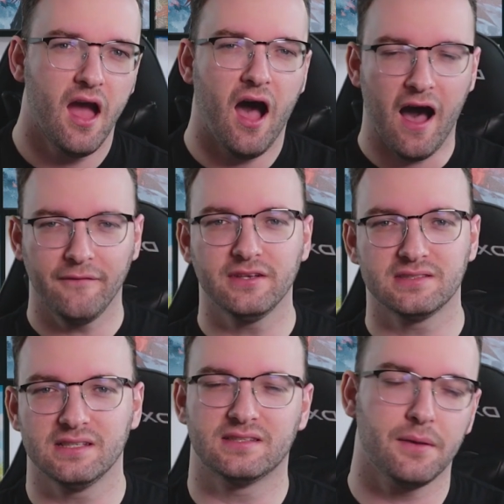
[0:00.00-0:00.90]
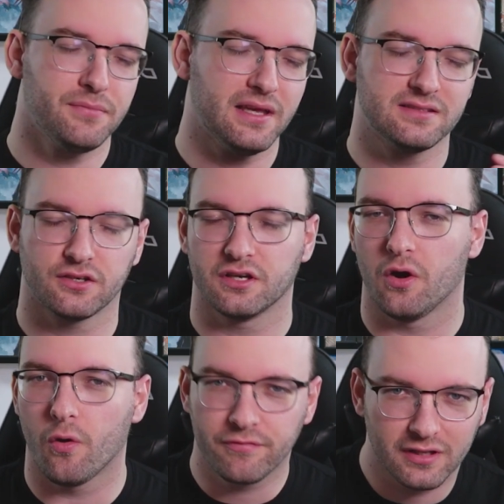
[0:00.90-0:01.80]
Obviously, some things are going to
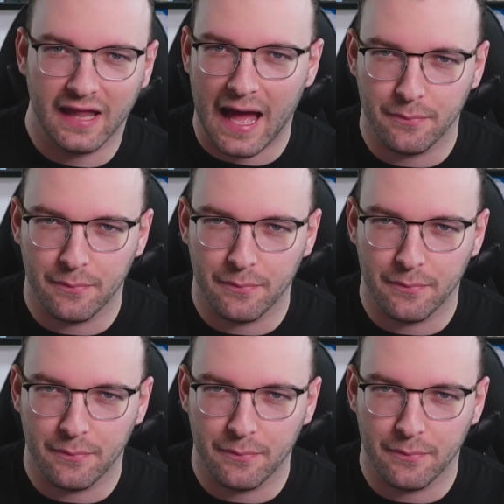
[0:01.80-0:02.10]
overlap